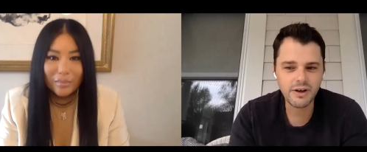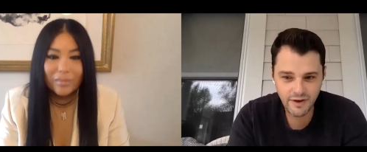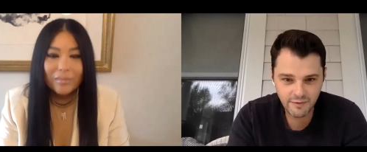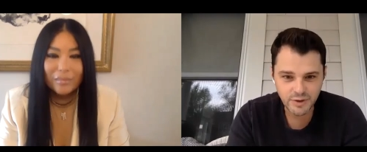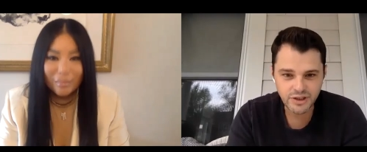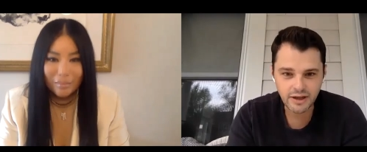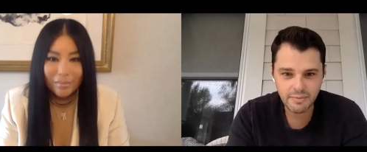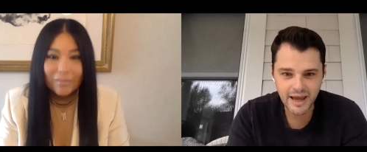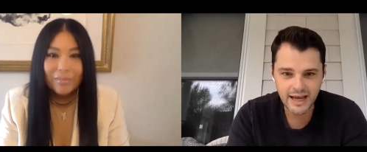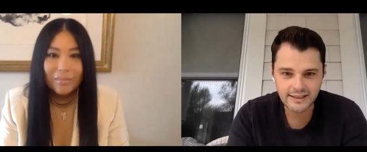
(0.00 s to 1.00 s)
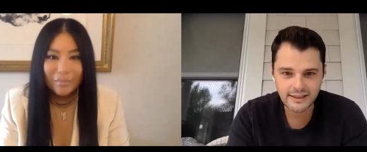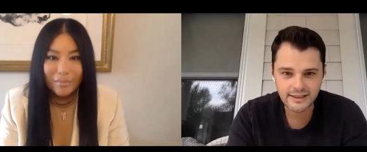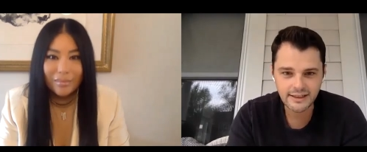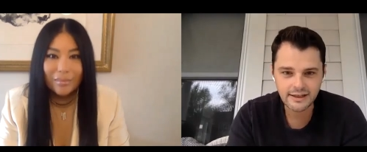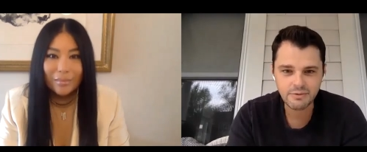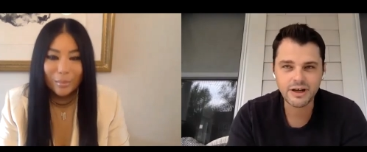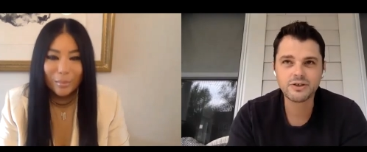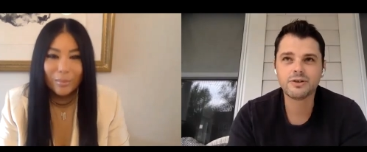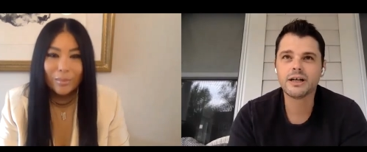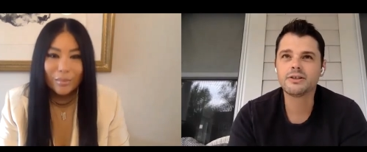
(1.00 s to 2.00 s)
Speaker 1: 25% capacity in
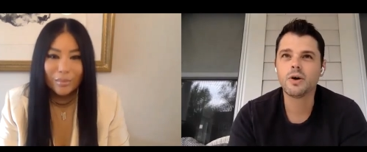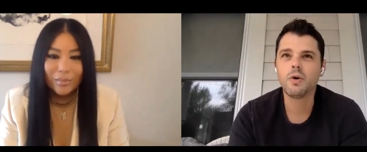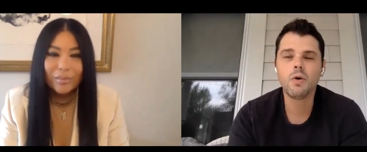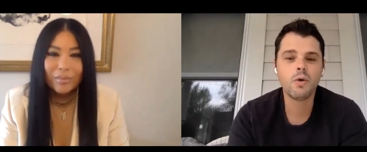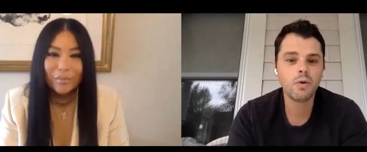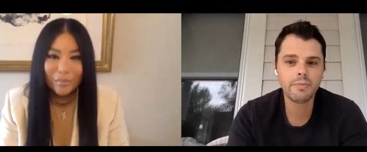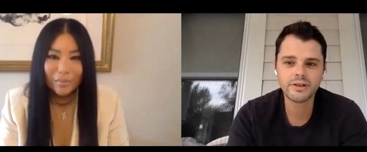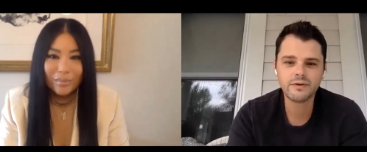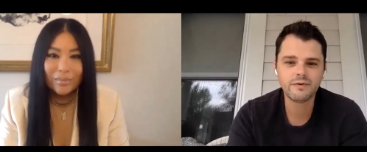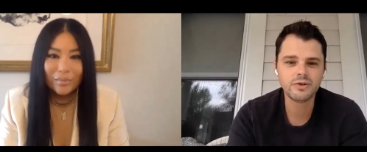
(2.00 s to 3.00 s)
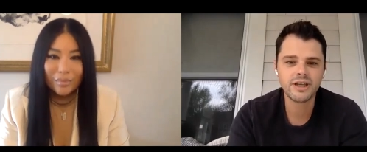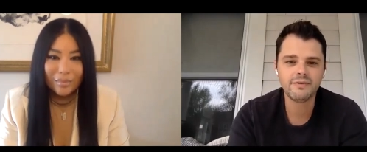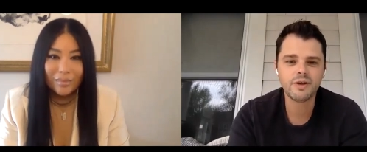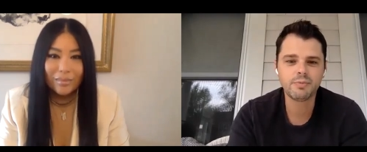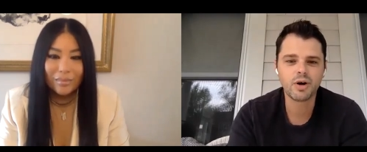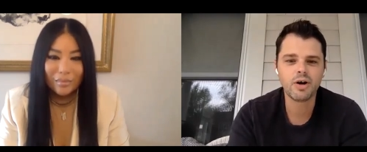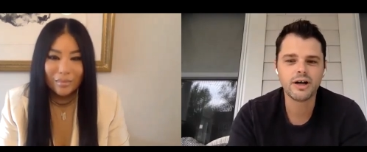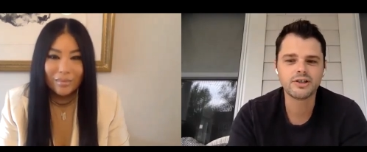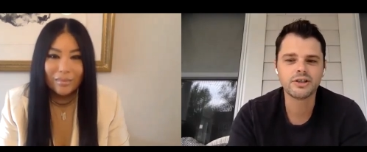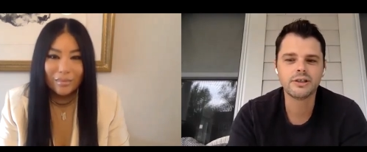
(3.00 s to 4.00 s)
restaurants, a whole bunch of new safety
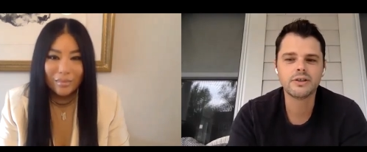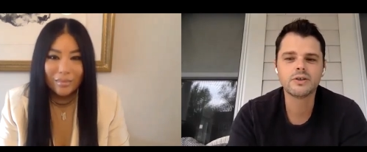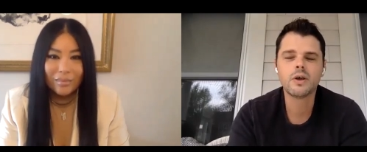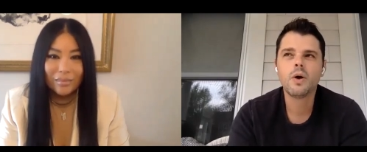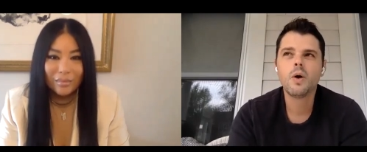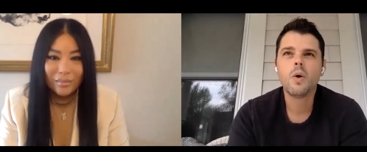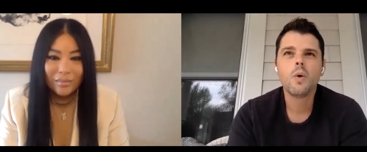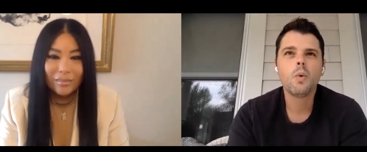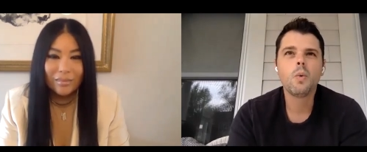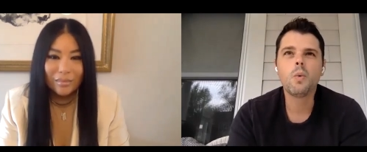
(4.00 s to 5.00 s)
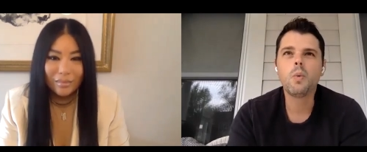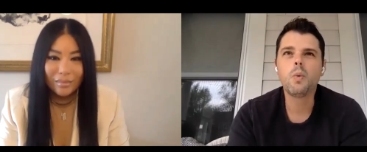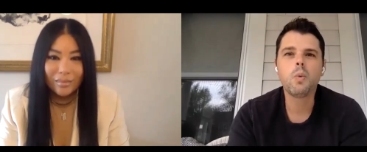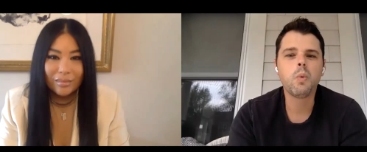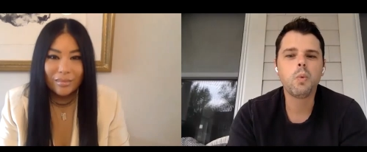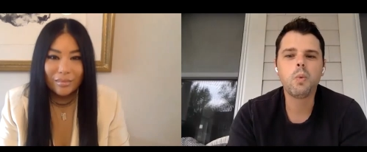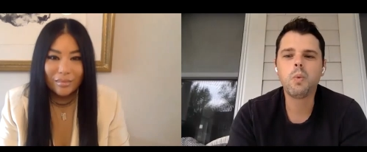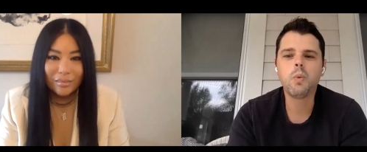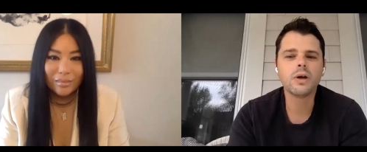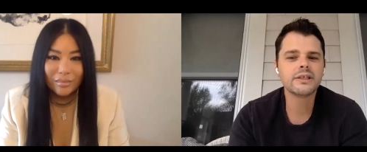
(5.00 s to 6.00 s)
precautions.
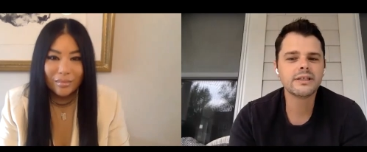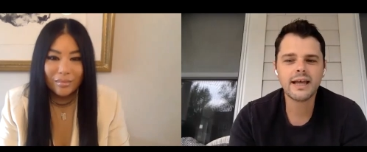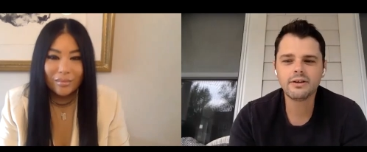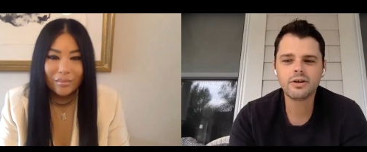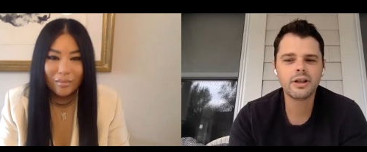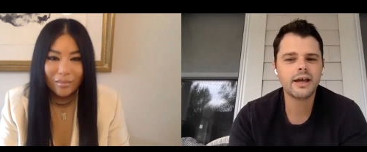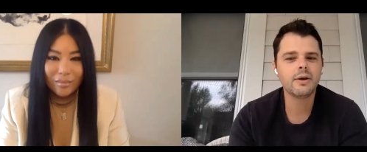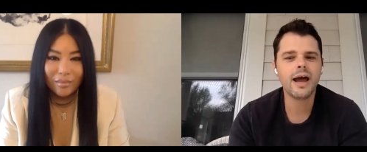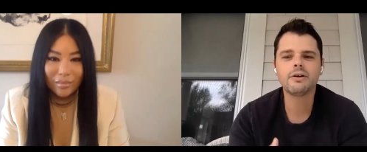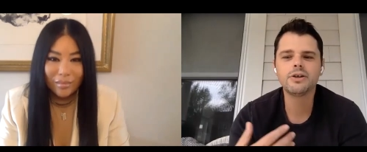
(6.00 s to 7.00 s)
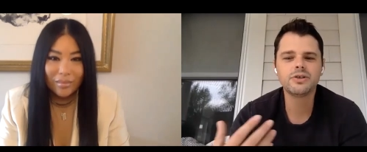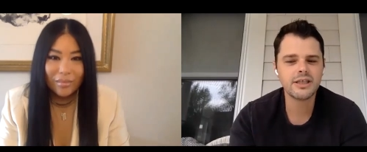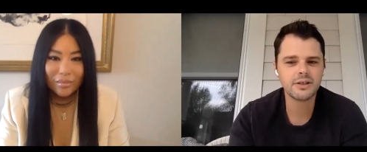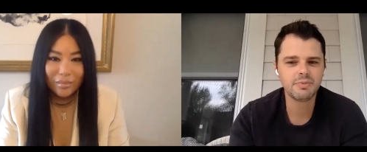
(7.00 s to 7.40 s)
What does that look like? How do you see